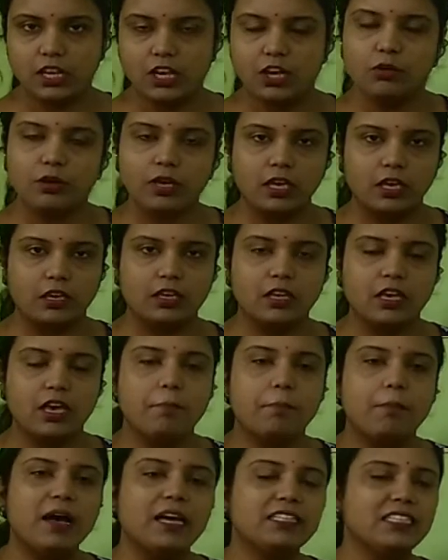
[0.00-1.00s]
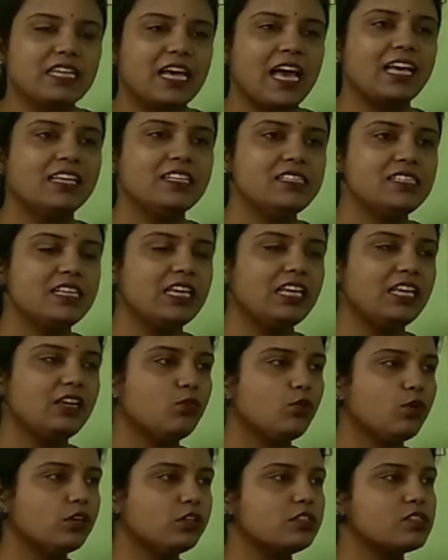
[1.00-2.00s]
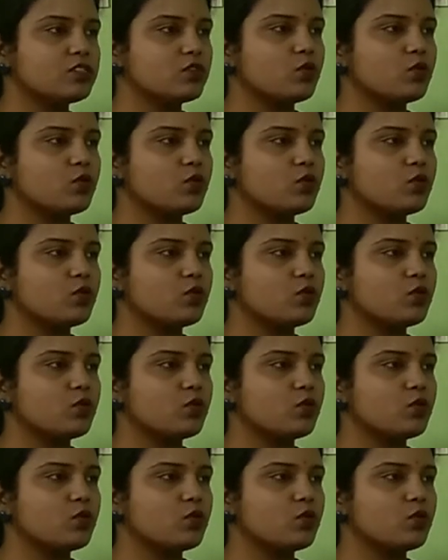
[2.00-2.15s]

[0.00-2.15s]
Okay, but as he was